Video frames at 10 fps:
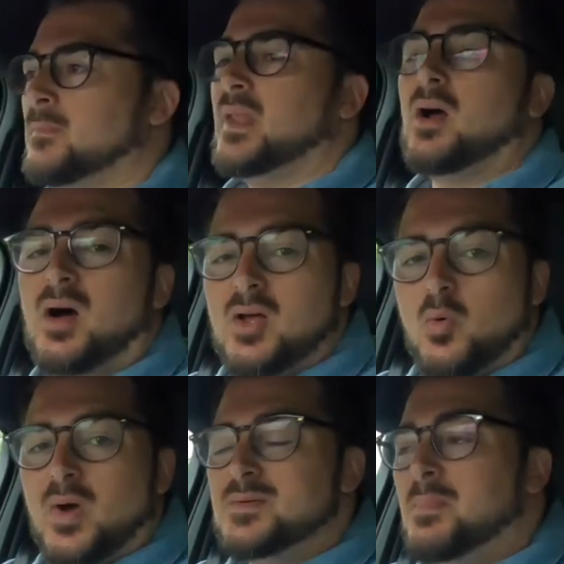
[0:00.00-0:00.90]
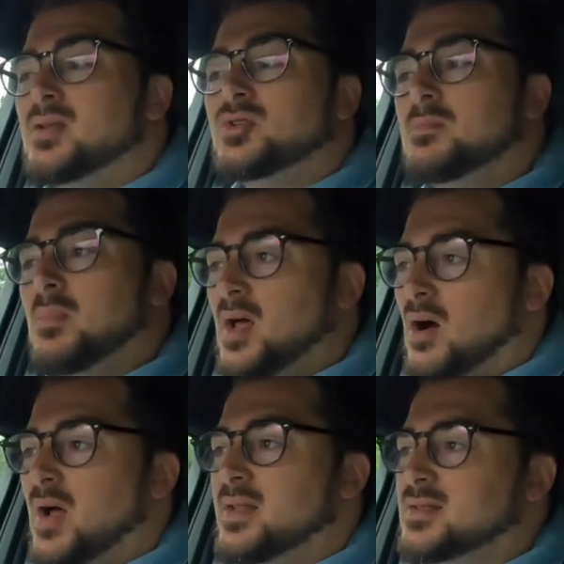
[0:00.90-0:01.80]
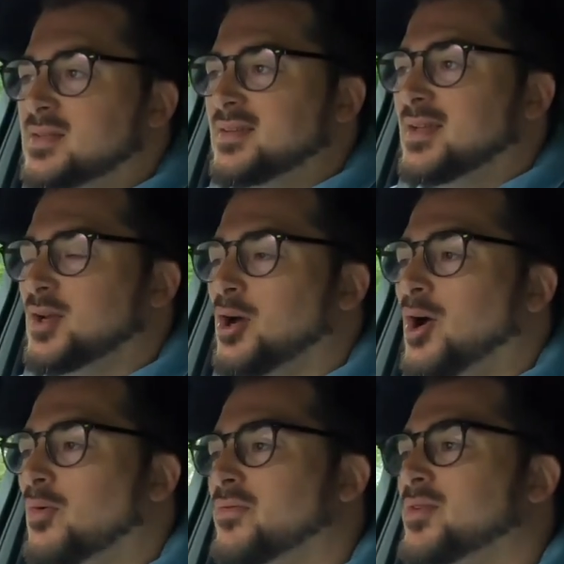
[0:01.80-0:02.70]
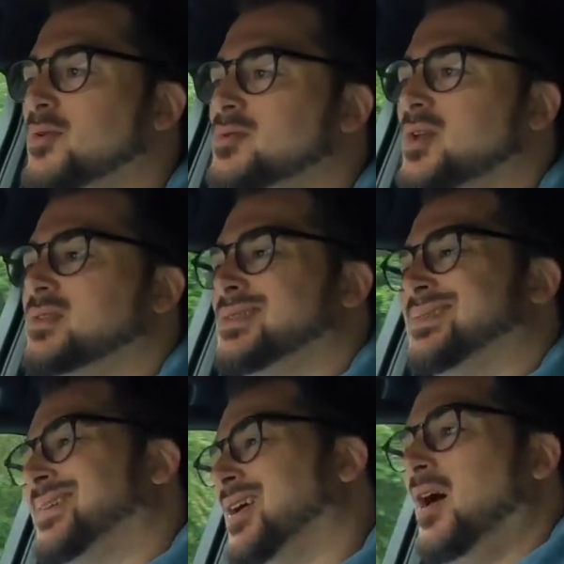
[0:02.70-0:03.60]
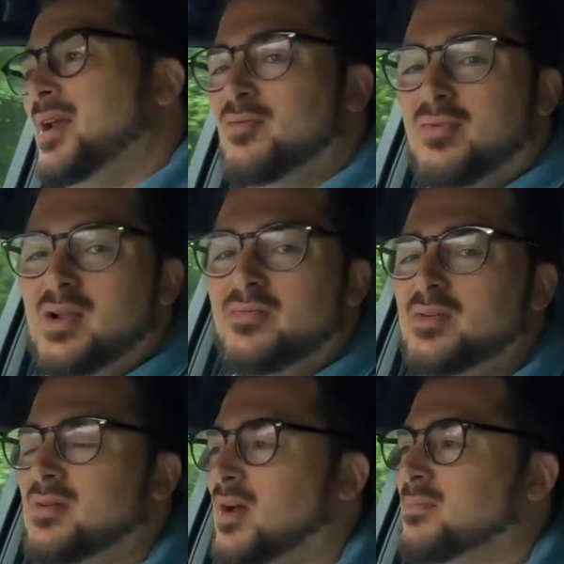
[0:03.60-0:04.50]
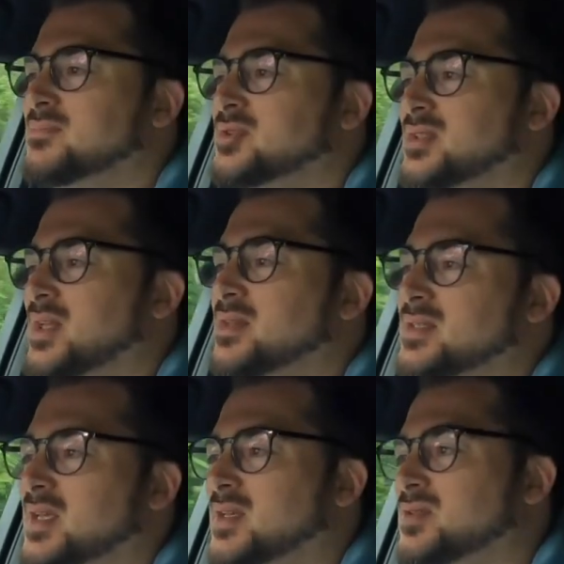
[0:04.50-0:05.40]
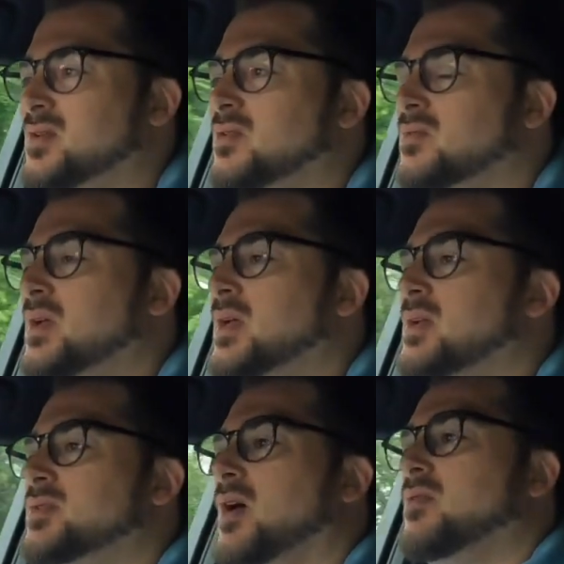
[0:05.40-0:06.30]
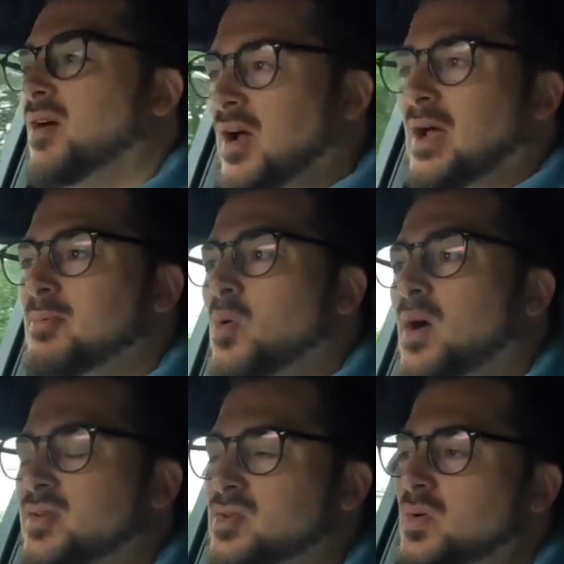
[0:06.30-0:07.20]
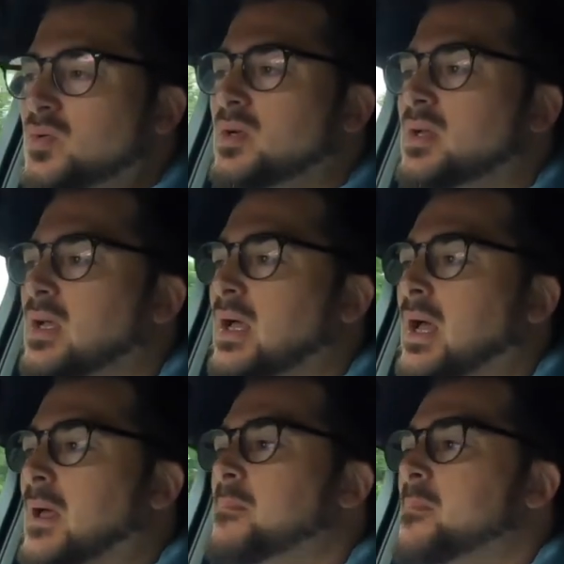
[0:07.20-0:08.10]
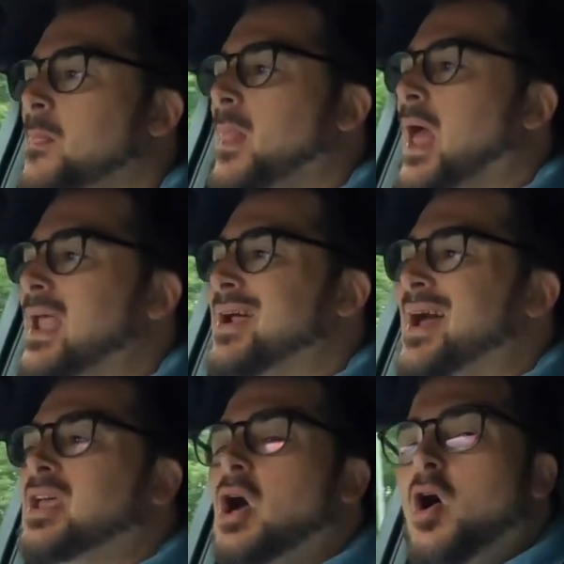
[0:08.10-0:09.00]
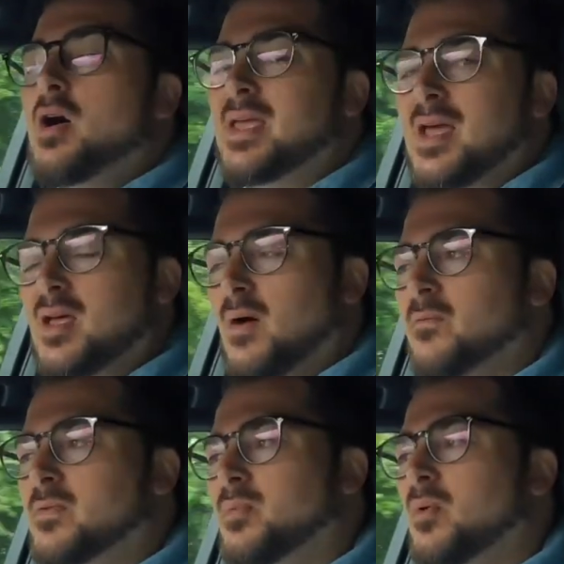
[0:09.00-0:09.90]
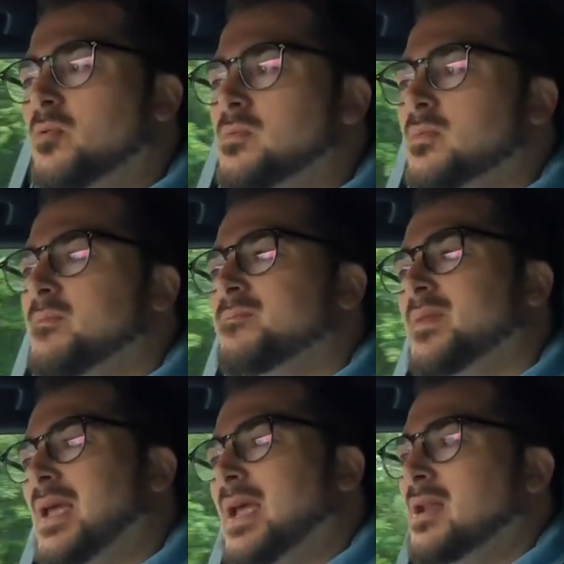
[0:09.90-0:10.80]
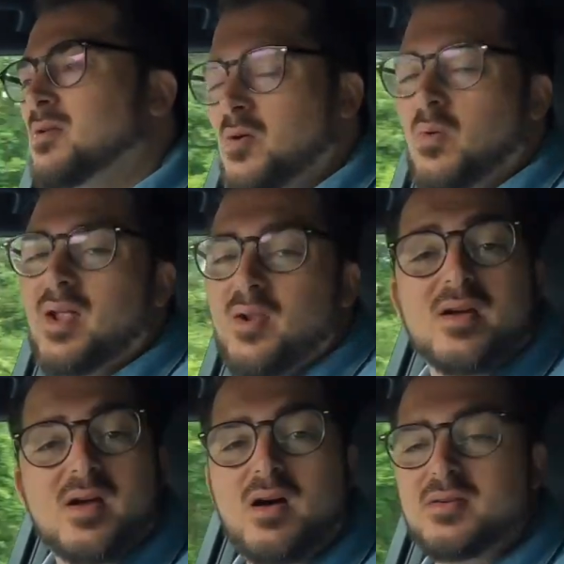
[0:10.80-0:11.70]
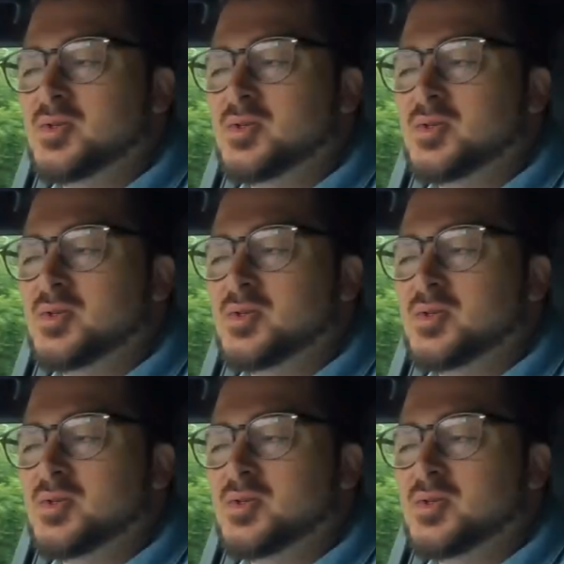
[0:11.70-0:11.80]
Now, I always mention my height in car reviews because it's kind of relevant. I'm just under 6'2", so I'm quite tall, and I can't get comfortable in quite a lot of cars,